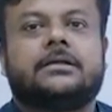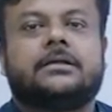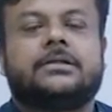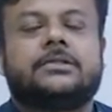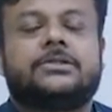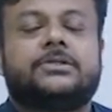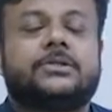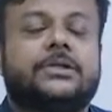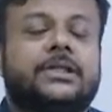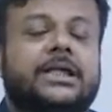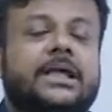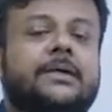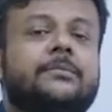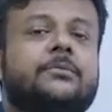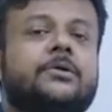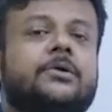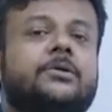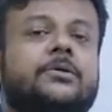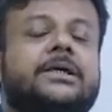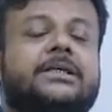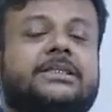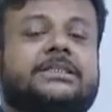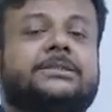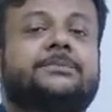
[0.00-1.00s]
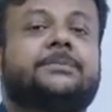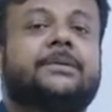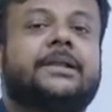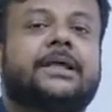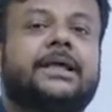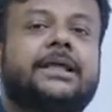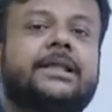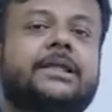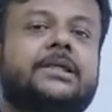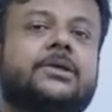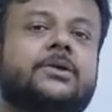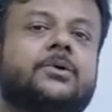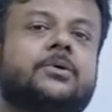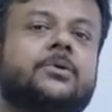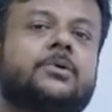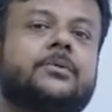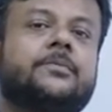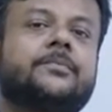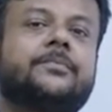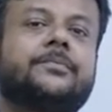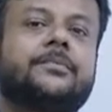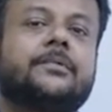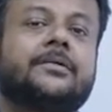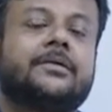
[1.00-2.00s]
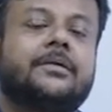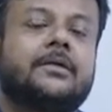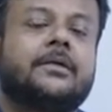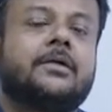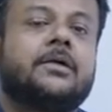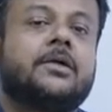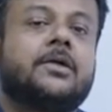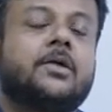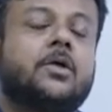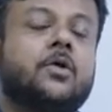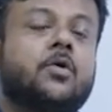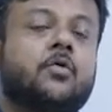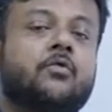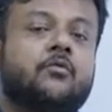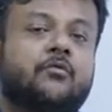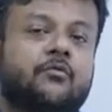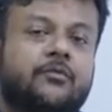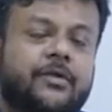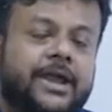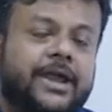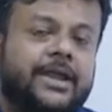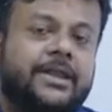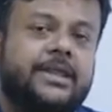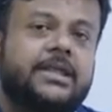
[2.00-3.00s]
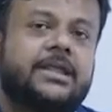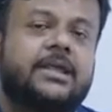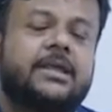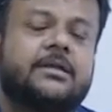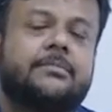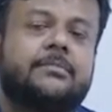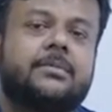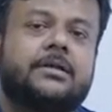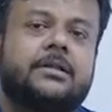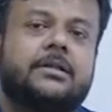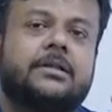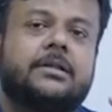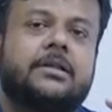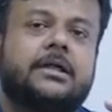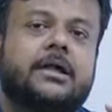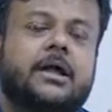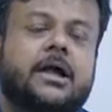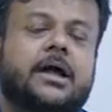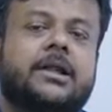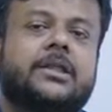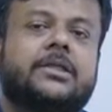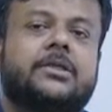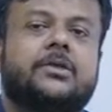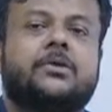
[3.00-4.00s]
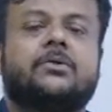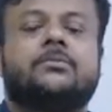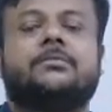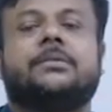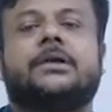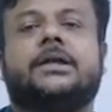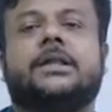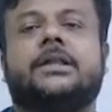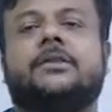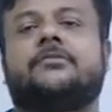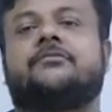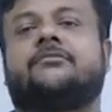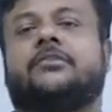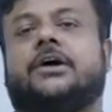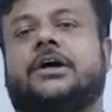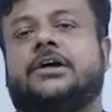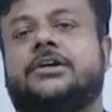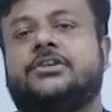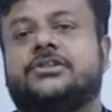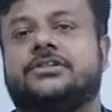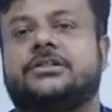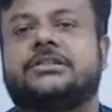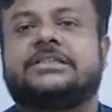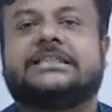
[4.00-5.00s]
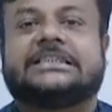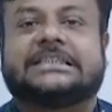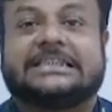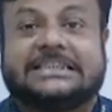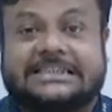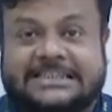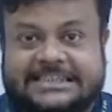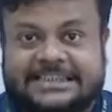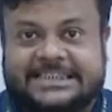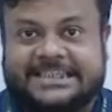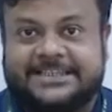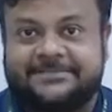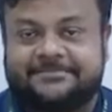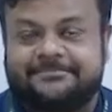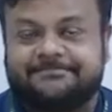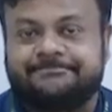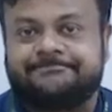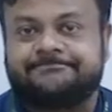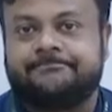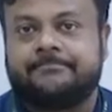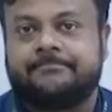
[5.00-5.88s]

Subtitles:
Today I am going to explain you variable argument functions in C.